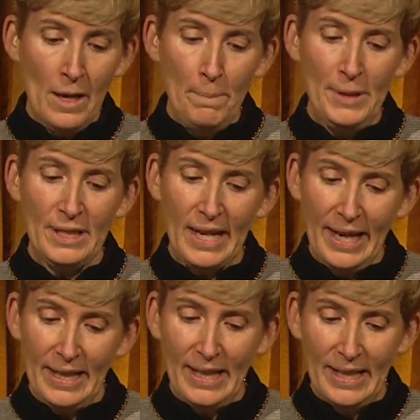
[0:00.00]
Bill
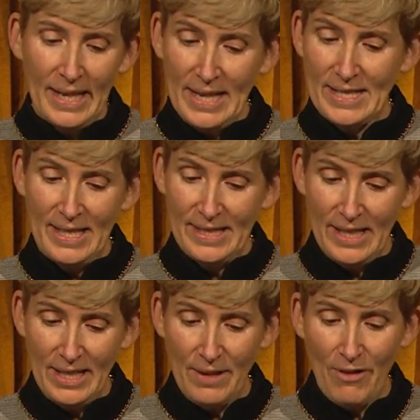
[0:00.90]
Kaelin is the
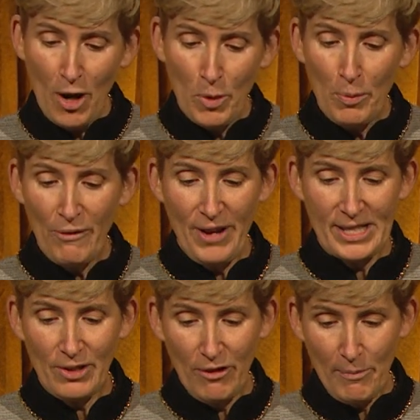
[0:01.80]
Sidney Farber
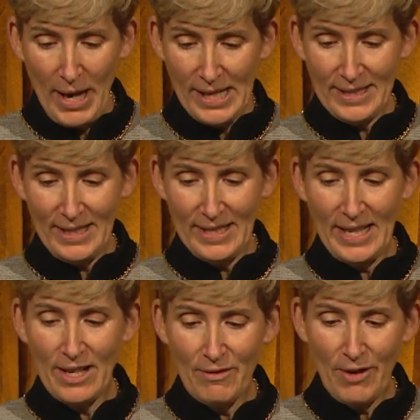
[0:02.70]
Professor of Medicine at
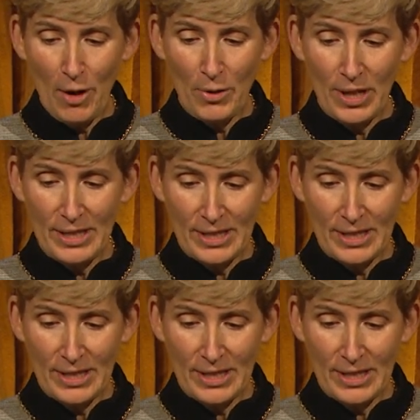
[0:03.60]
Dana-Farber